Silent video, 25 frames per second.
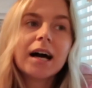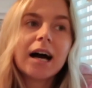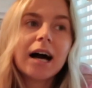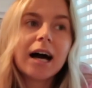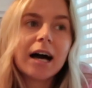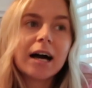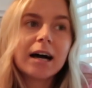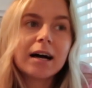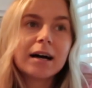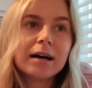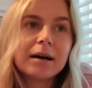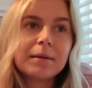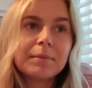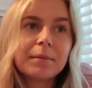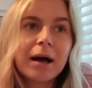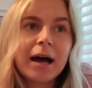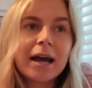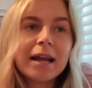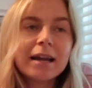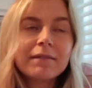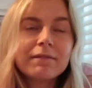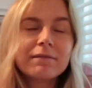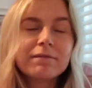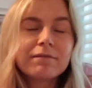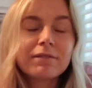
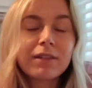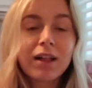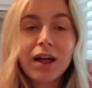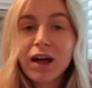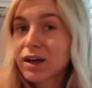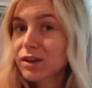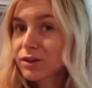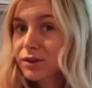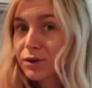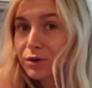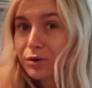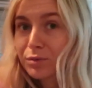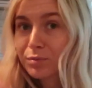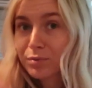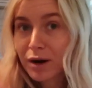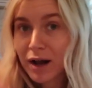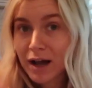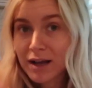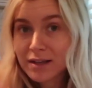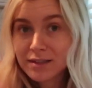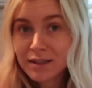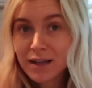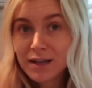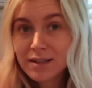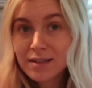I didn't vlog the whole
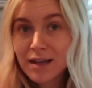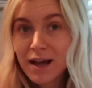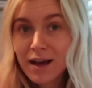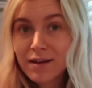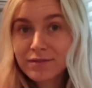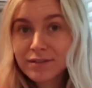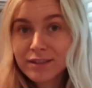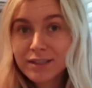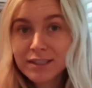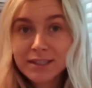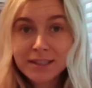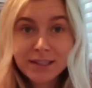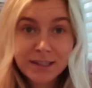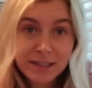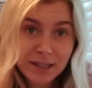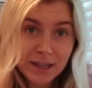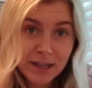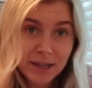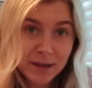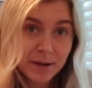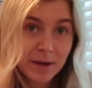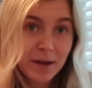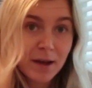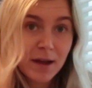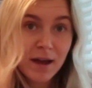process,
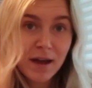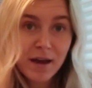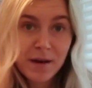obviously,